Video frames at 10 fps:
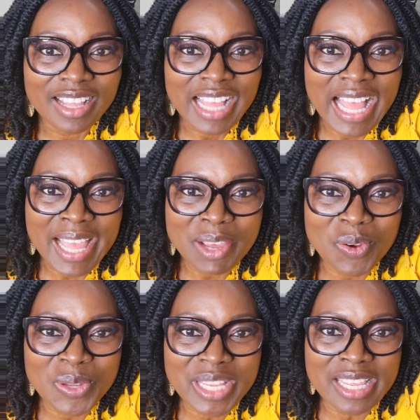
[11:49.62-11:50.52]
Hi,
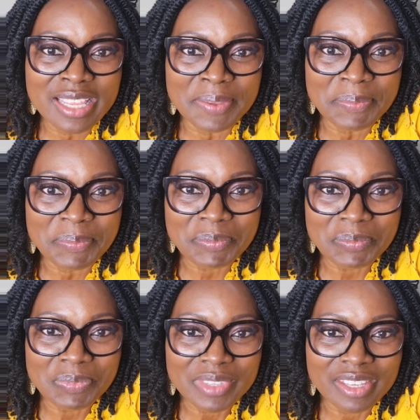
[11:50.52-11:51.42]
Oni.
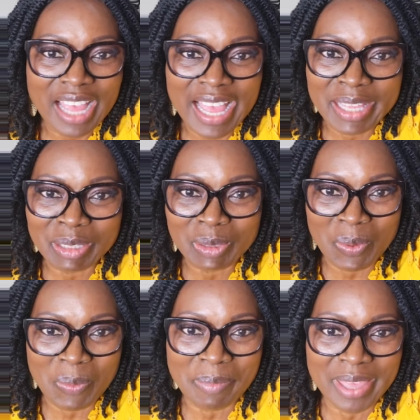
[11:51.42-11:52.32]
Hi,
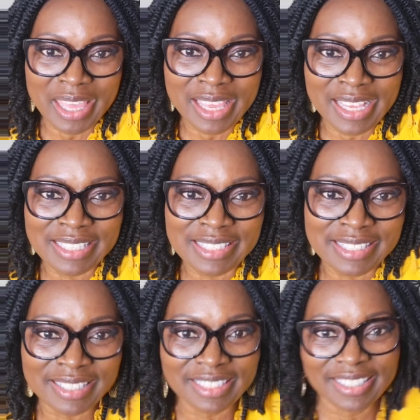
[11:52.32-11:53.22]

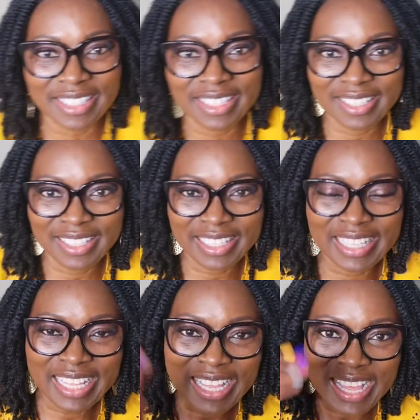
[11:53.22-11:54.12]
Glomace.
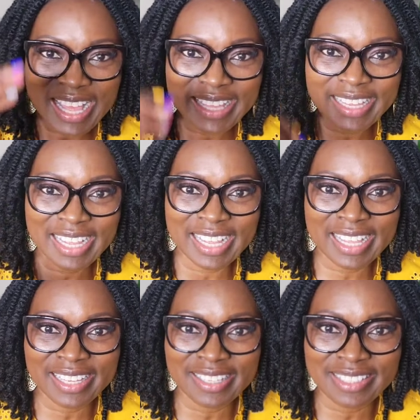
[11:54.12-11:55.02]
Hi,
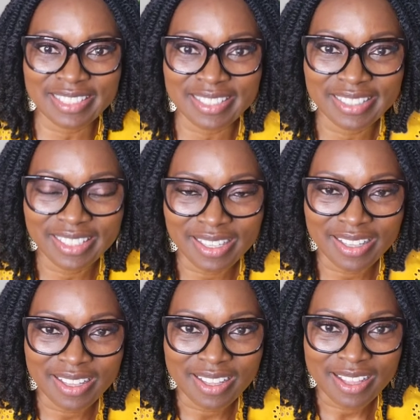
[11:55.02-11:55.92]
guys.
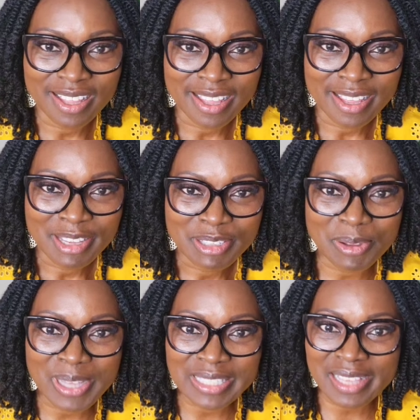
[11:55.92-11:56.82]

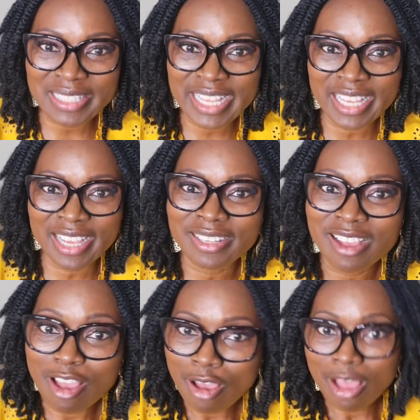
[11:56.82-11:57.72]
So as I said,
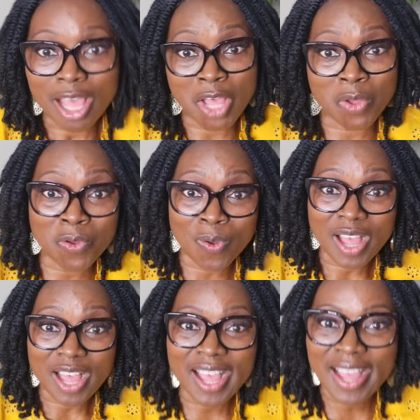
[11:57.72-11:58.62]
oh,
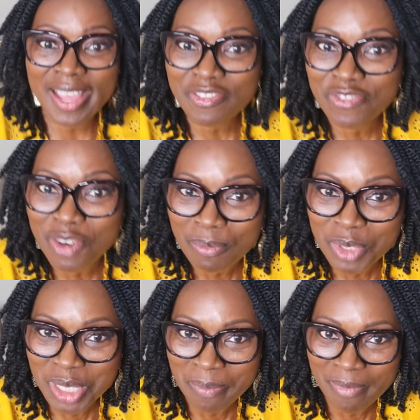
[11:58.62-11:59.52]
hi from
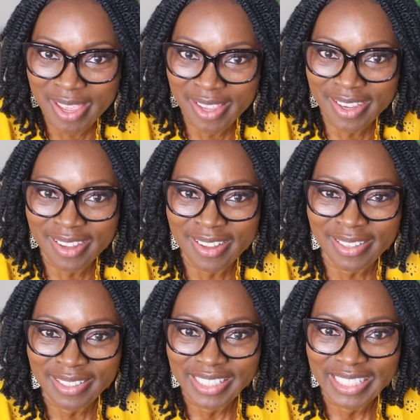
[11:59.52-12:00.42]
Jamaica.